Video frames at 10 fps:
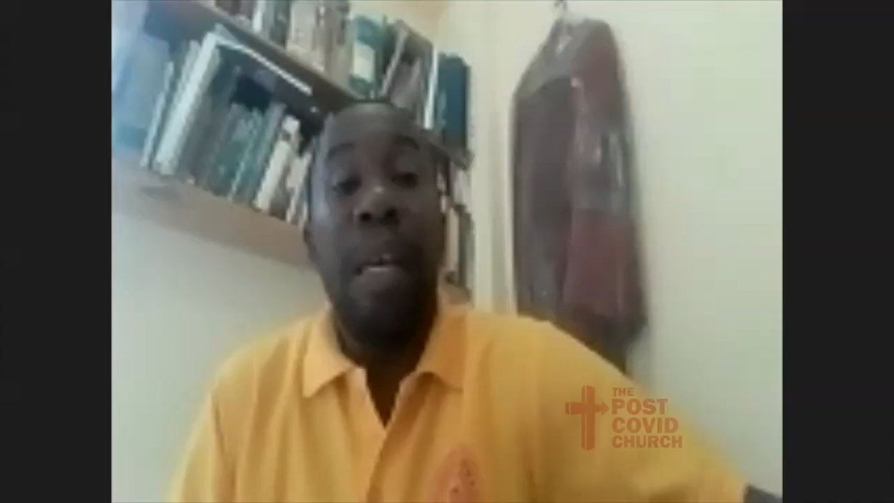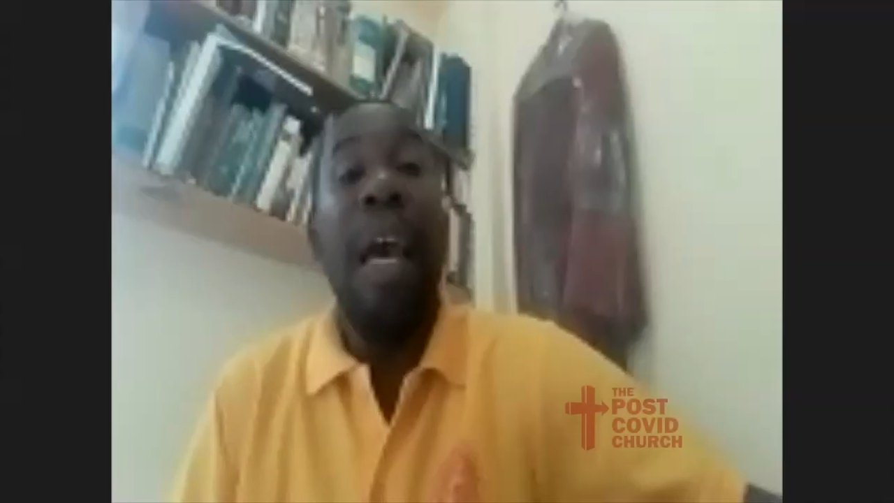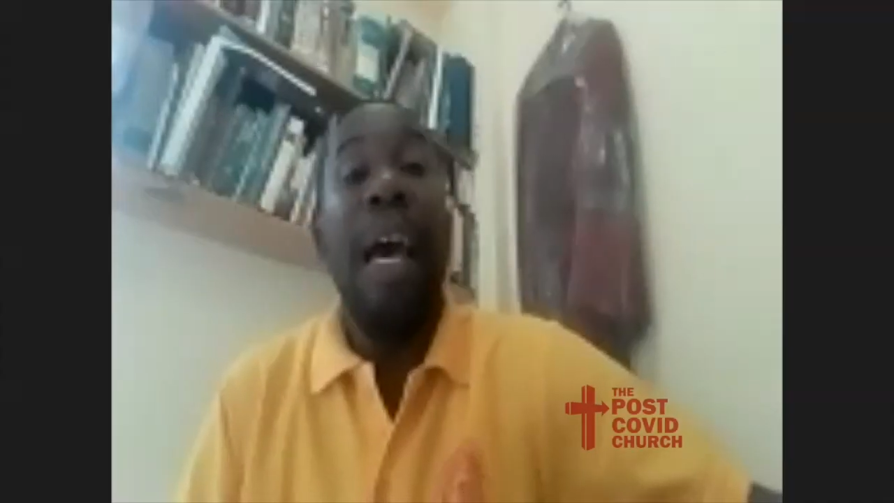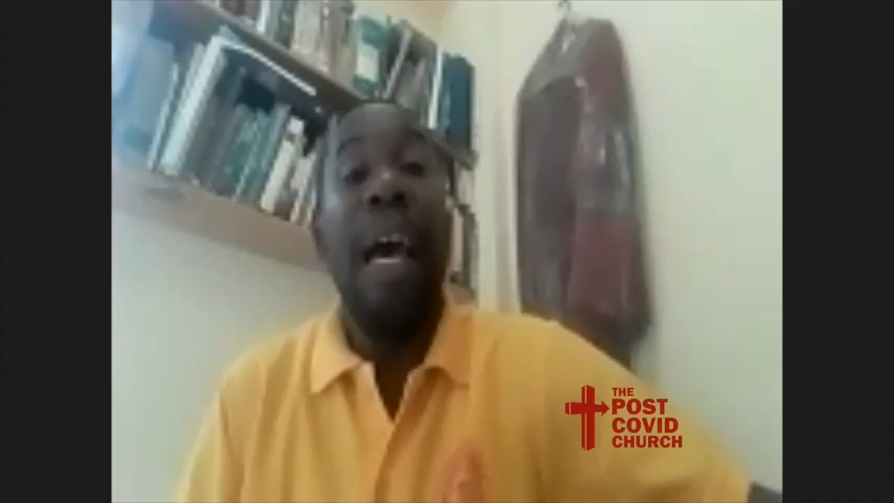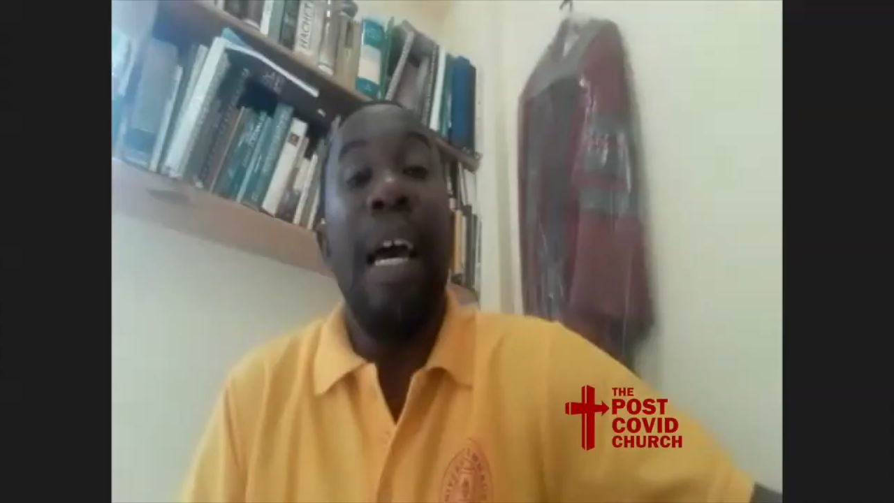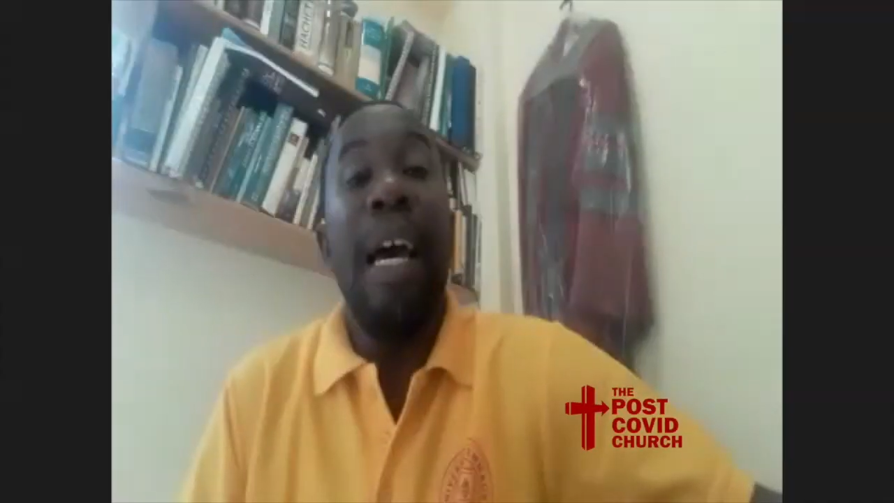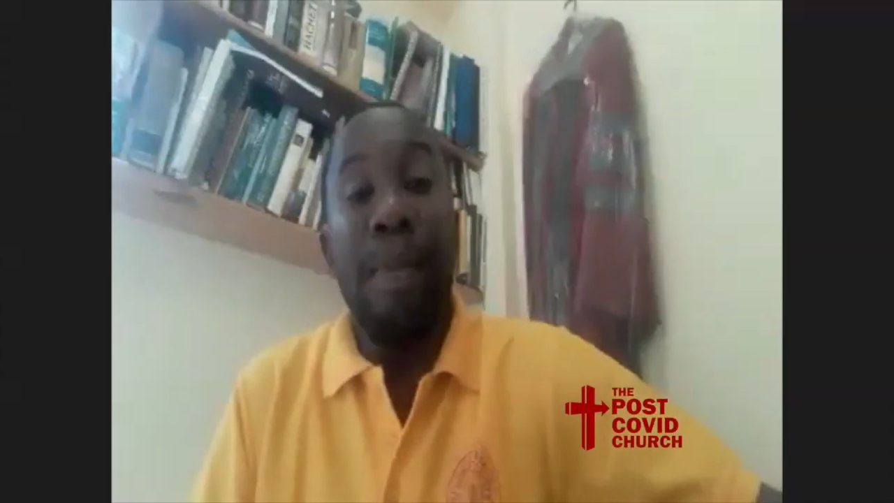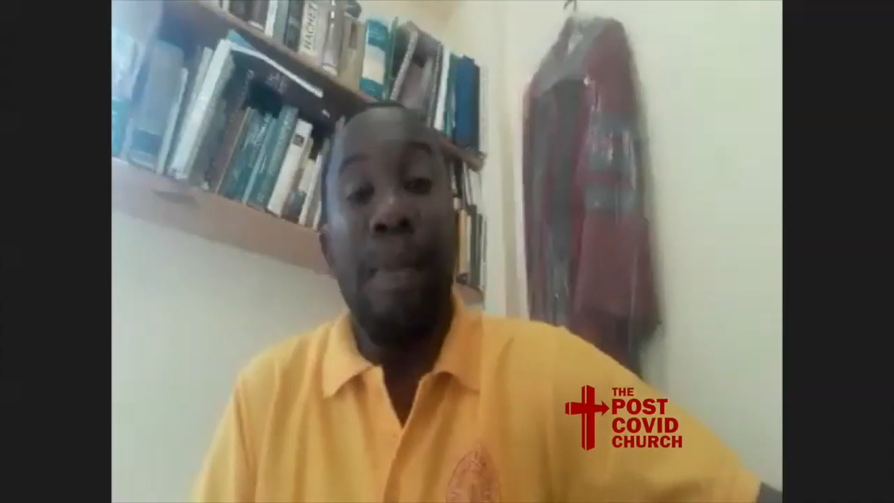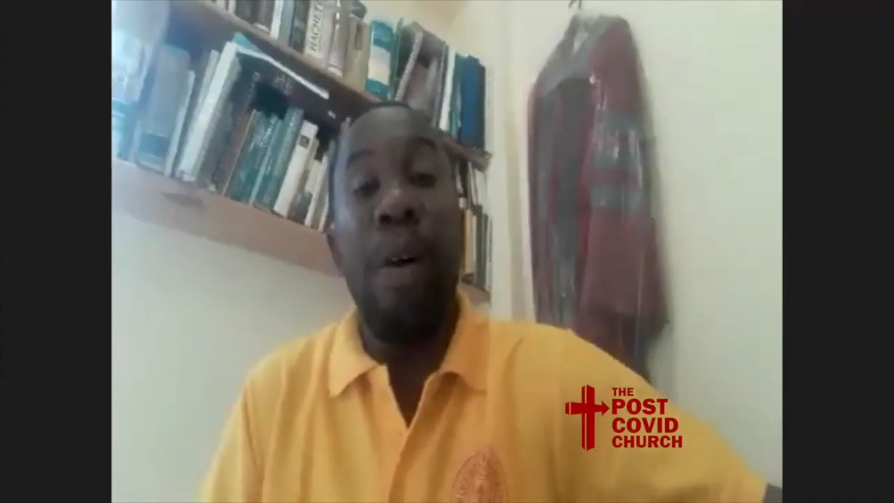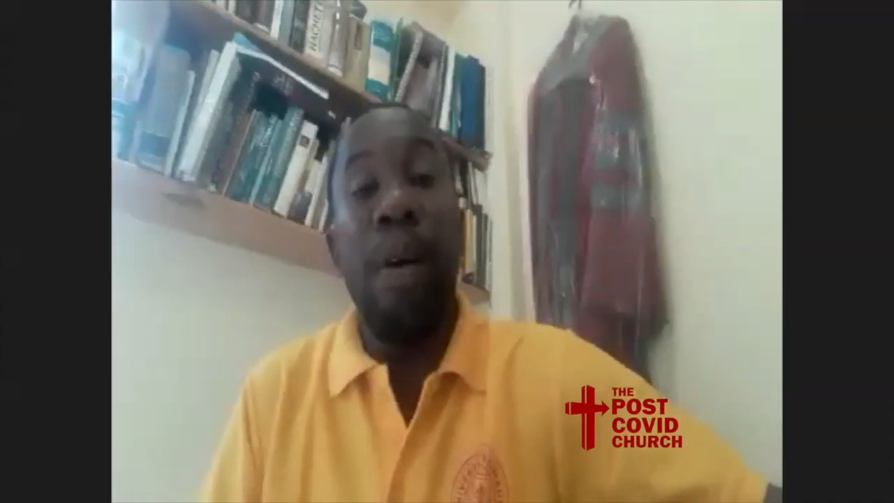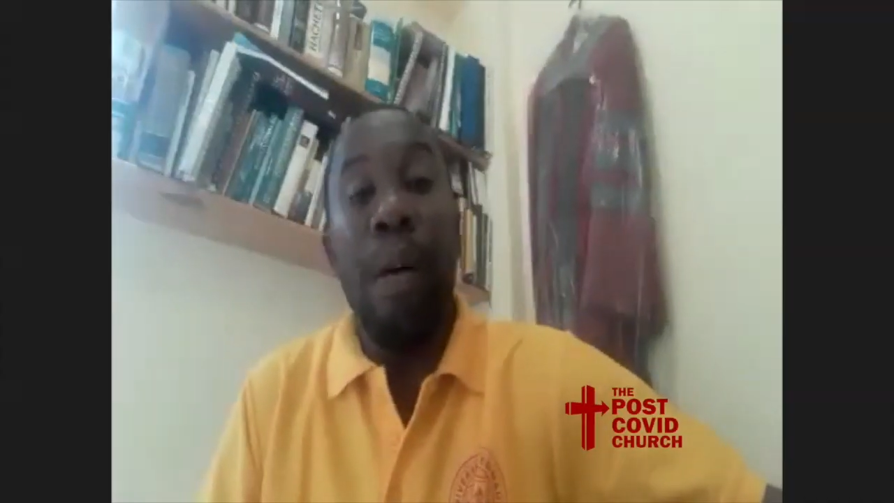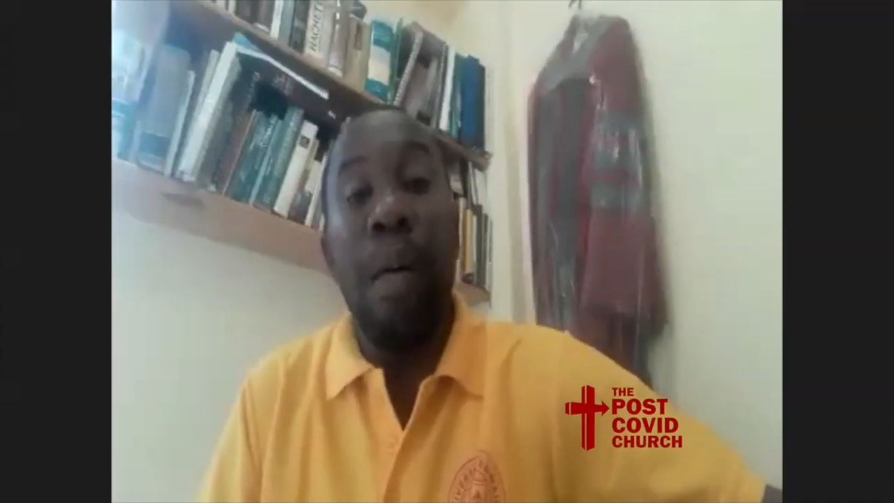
to expand and